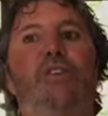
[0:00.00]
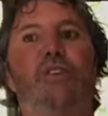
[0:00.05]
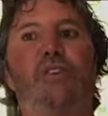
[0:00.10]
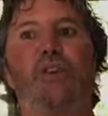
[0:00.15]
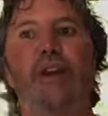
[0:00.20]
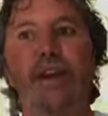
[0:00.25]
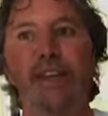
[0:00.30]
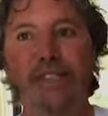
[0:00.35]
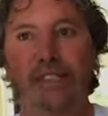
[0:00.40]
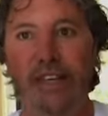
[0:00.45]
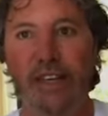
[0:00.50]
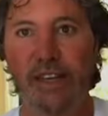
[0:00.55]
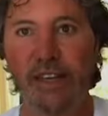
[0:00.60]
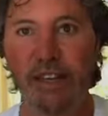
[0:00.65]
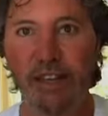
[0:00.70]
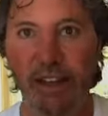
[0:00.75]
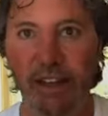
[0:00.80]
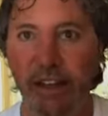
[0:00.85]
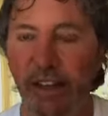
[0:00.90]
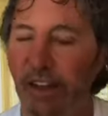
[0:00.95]
crazy,
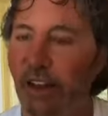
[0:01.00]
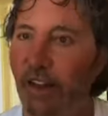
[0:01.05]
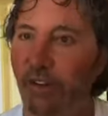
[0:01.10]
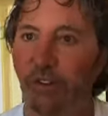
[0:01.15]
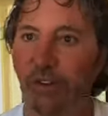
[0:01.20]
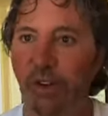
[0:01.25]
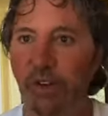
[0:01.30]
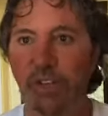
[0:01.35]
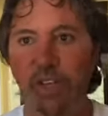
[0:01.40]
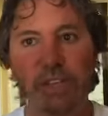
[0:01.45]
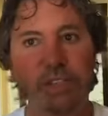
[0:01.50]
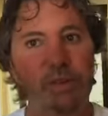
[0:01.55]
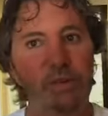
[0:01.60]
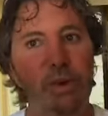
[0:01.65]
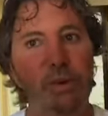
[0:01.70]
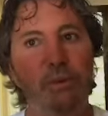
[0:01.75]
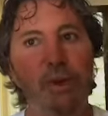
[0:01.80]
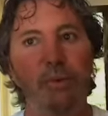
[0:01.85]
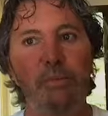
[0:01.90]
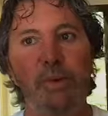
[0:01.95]
if you just
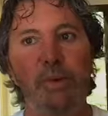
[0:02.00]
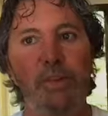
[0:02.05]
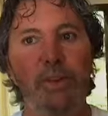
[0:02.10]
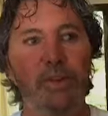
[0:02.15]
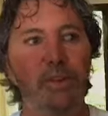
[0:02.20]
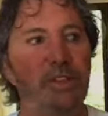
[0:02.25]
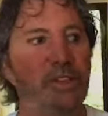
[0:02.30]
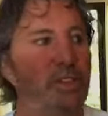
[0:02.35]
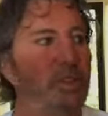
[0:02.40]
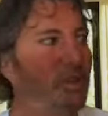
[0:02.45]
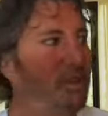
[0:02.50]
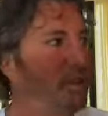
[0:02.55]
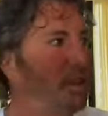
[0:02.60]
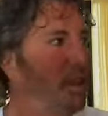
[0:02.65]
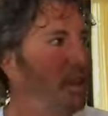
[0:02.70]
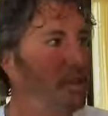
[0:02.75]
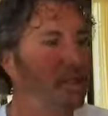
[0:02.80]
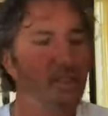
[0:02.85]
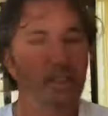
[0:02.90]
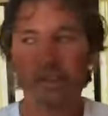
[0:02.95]
remember those two
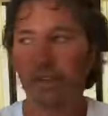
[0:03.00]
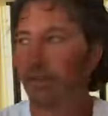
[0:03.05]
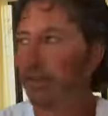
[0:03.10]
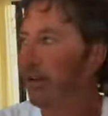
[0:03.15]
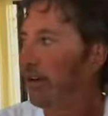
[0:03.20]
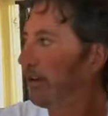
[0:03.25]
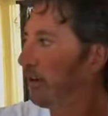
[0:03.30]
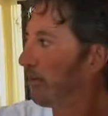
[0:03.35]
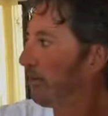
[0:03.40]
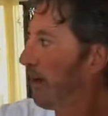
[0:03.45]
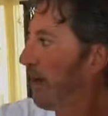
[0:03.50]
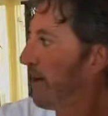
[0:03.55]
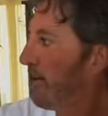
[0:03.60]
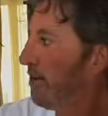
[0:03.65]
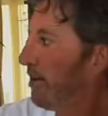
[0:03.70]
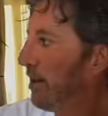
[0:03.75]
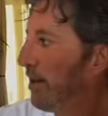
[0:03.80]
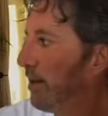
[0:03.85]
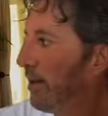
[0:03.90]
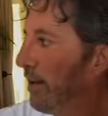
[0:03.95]
things, to look
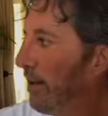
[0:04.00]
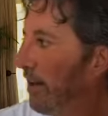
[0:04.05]
around,